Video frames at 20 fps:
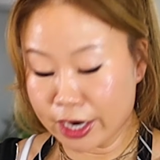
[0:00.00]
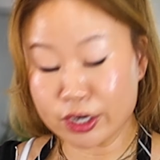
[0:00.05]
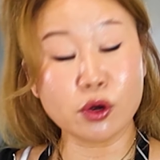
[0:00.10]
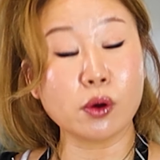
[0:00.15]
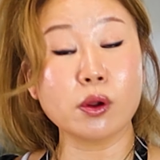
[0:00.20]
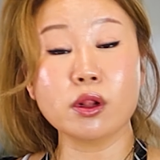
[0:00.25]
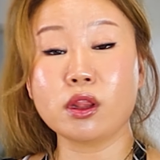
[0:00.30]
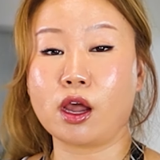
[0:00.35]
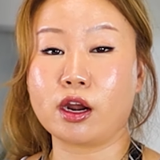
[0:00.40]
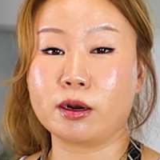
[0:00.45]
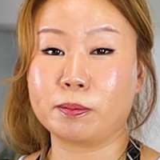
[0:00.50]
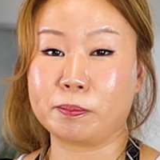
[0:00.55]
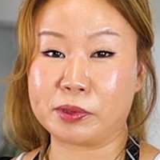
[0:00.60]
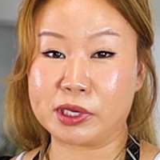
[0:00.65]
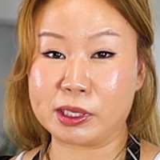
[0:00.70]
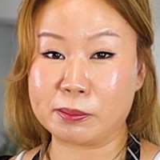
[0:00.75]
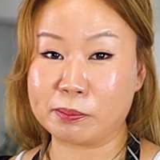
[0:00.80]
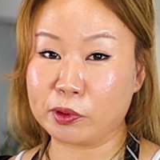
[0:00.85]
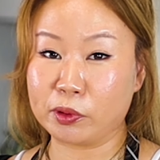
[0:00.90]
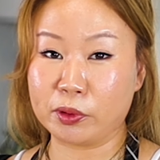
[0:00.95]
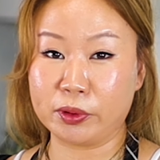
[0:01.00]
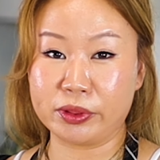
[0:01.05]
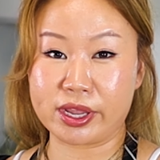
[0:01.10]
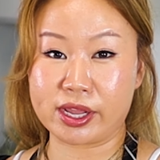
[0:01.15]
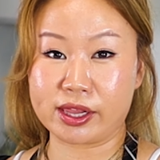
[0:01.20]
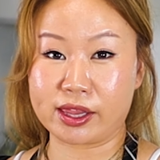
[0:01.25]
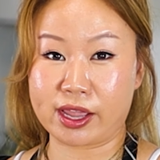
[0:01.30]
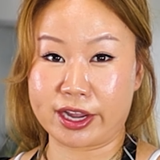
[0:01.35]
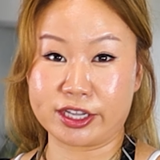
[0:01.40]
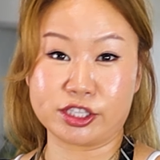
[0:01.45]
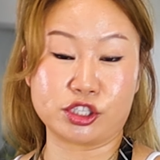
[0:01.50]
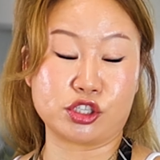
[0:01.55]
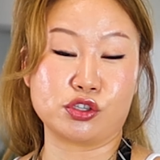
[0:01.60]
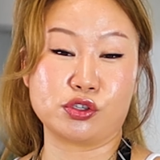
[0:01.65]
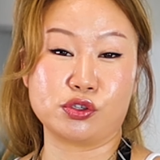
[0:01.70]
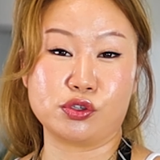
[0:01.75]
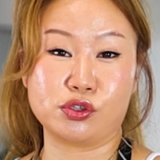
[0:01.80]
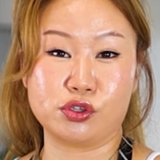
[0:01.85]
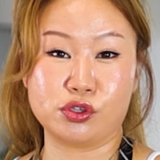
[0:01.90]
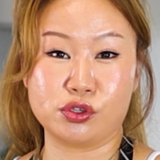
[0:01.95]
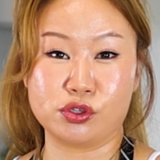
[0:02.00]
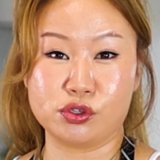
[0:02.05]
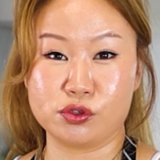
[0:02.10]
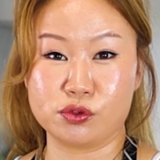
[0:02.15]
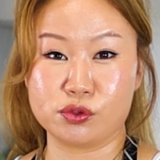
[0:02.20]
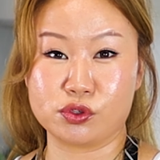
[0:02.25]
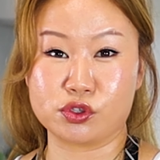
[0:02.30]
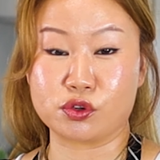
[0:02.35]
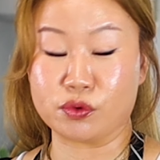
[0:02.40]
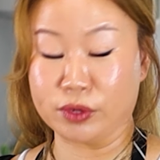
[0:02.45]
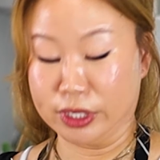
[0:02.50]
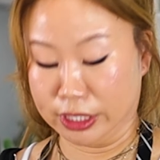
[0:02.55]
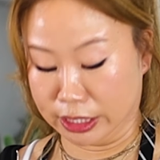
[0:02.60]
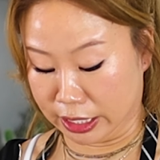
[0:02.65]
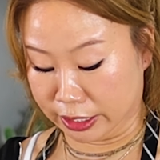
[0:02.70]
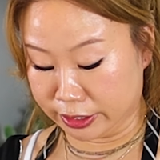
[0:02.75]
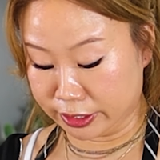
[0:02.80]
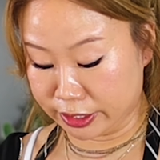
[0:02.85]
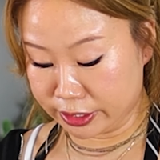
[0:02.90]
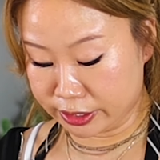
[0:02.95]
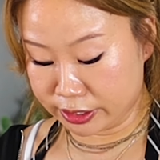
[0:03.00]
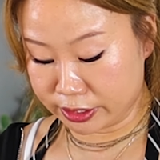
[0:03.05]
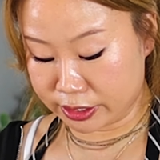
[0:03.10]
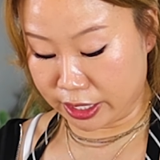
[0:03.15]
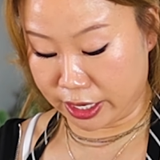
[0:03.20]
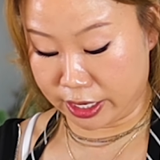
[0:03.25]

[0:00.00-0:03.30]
I know a lot of people, they like to use green onions,